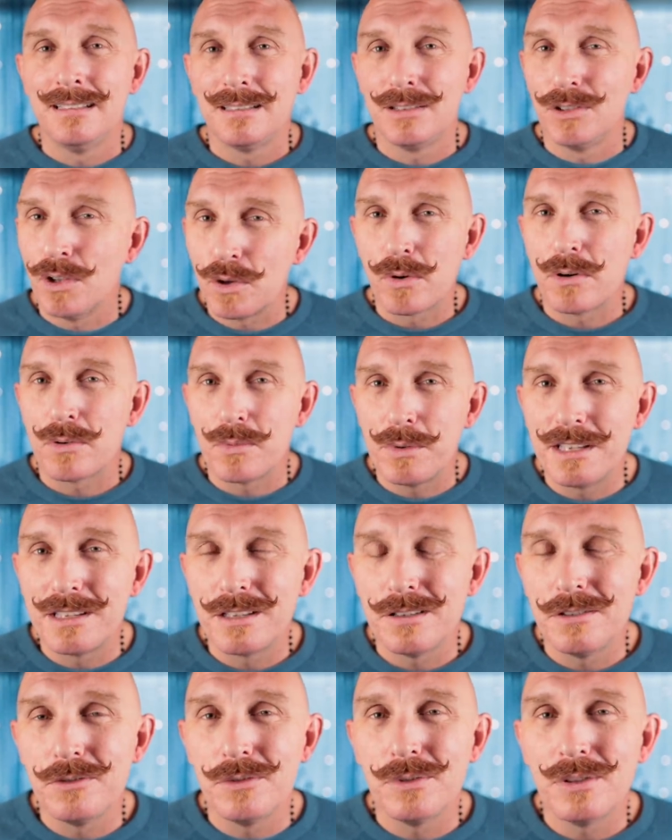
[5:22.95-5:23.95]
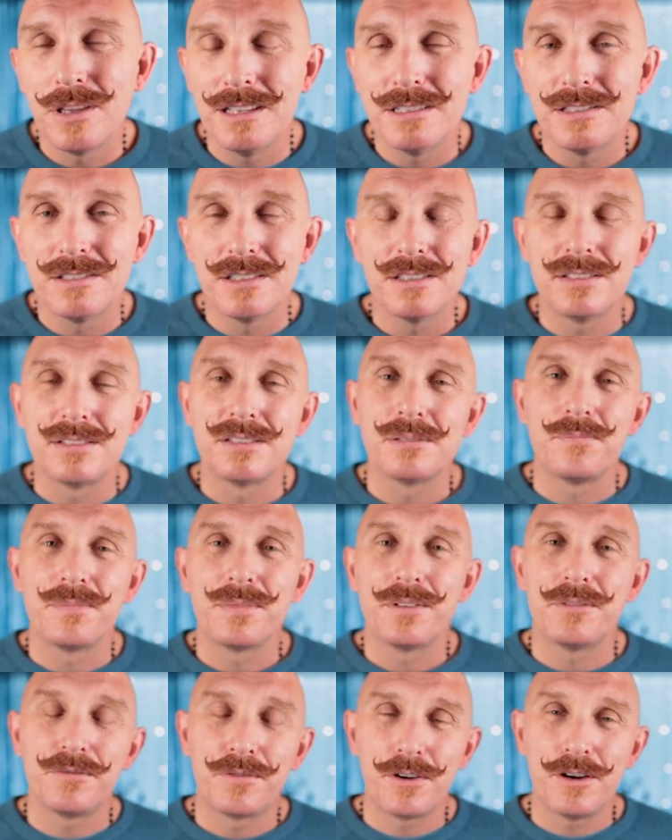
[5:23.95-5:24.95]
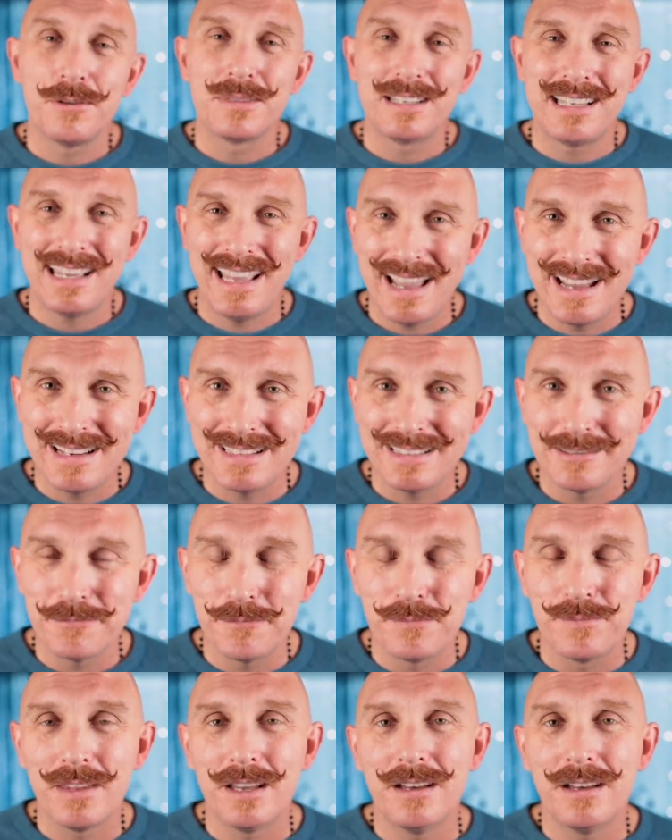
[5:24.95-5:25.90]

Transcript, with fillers: look what we can do lenses from Canon.